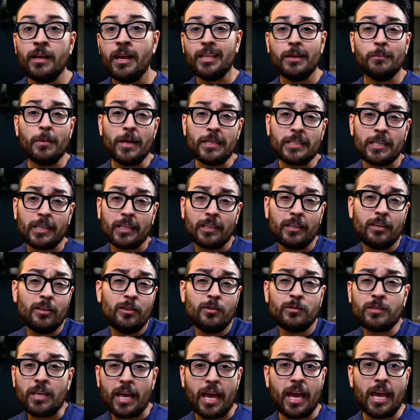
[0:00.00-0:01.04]
And they basically
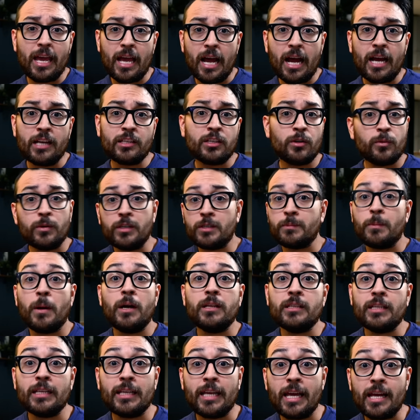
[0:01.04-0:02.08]
use AI to
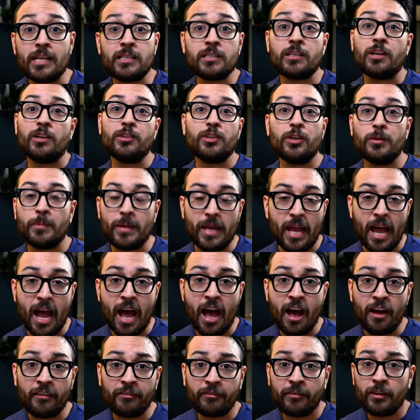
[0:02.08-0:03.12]
respond to guests on your
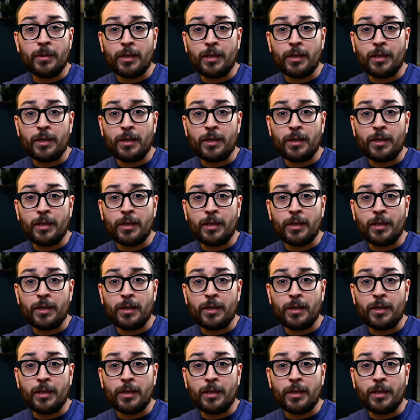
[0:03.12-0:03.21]
behalf,